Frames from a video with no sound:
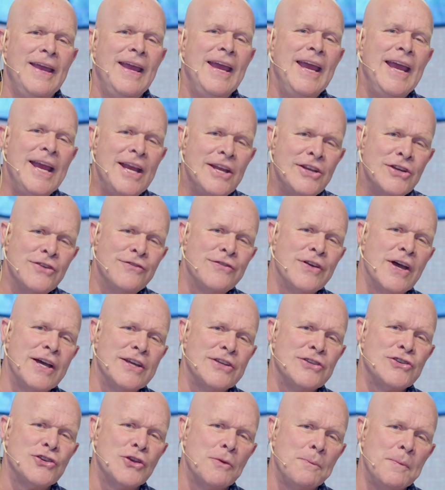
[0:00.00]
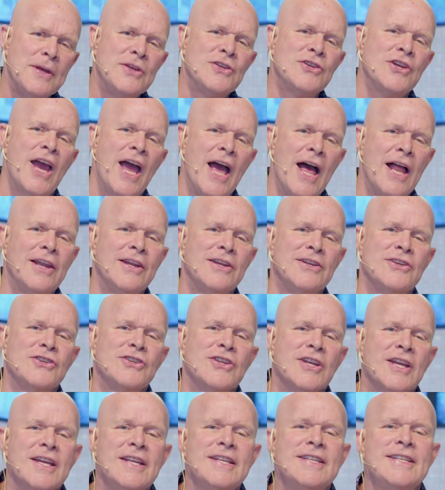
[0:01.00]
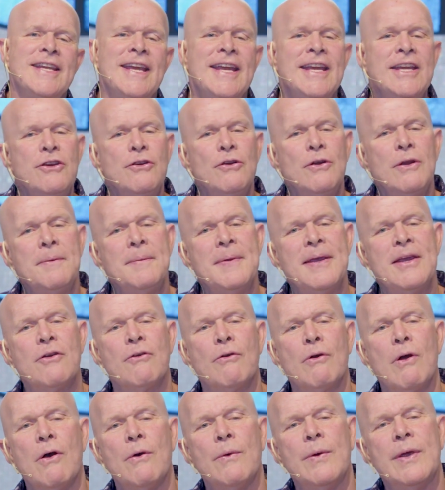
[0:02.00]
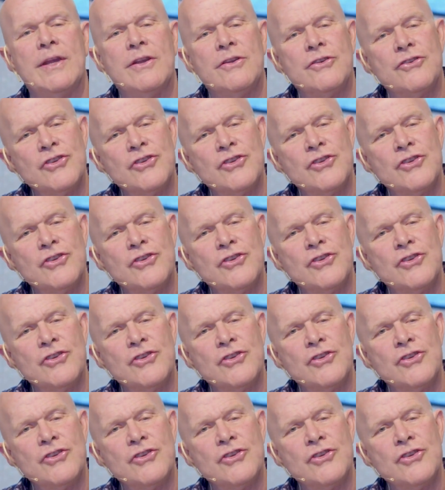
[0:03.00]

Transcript: Each of us should be challenged to continually be growing,